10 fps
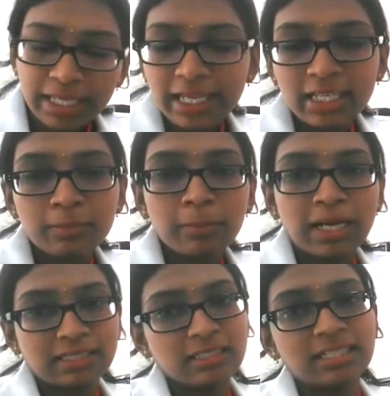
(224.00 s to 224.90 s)
there in
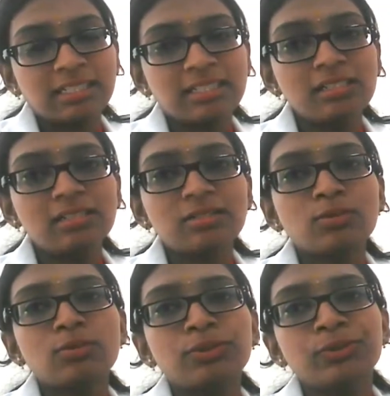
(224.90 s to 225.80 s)
Partha Dental,
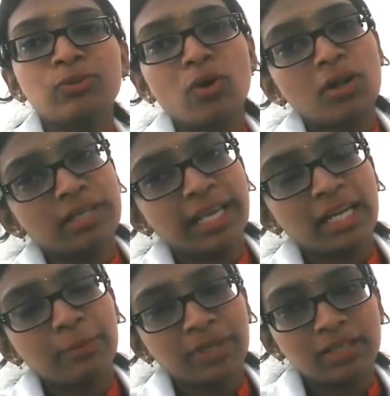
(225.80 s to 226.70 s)
so you all
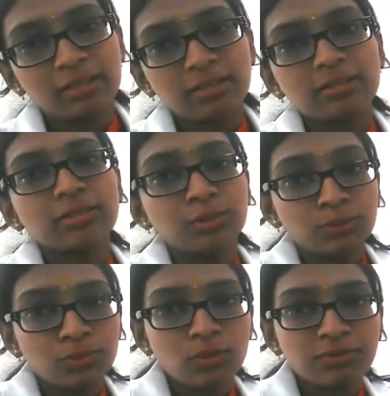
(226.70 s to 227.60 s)
can make
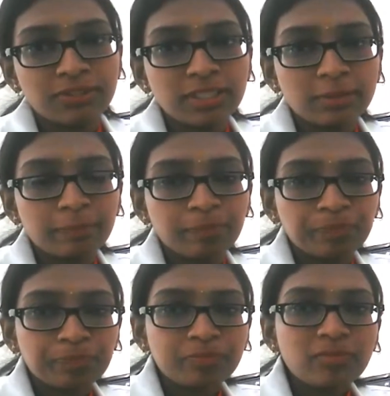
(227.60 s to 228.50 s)
use of it.
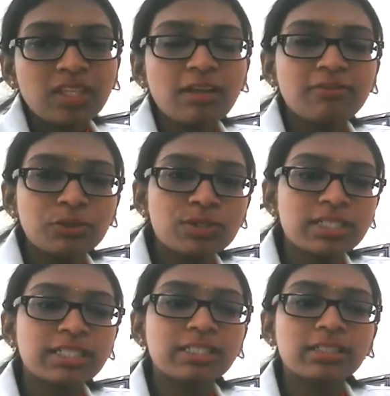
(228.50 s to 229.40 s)
We
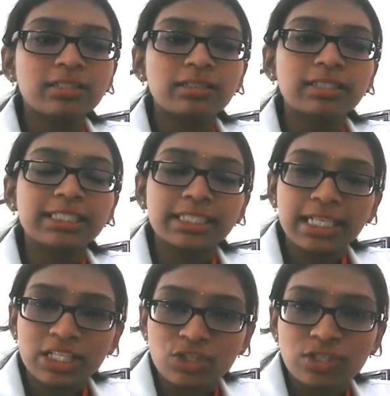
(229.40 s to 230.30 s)
use
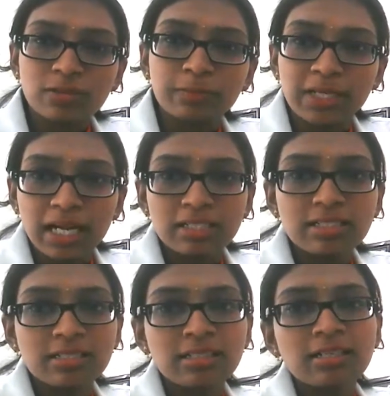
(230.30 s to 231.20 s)
international
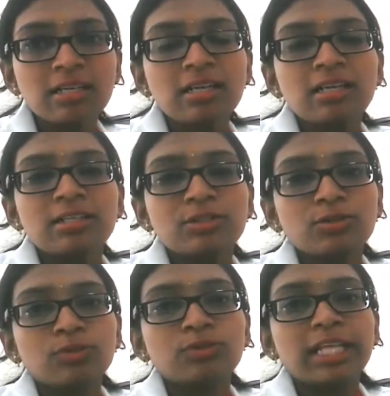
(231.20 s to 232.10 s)
brands,
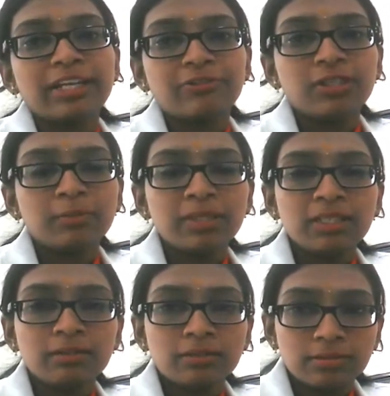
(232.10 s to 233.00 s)
so that will
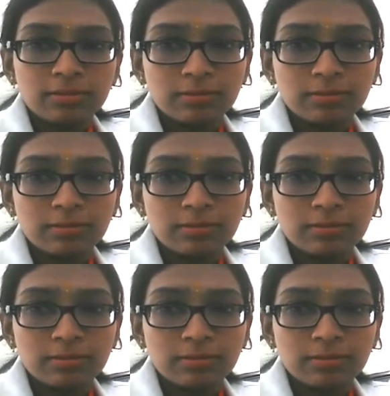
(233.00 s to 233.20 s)
be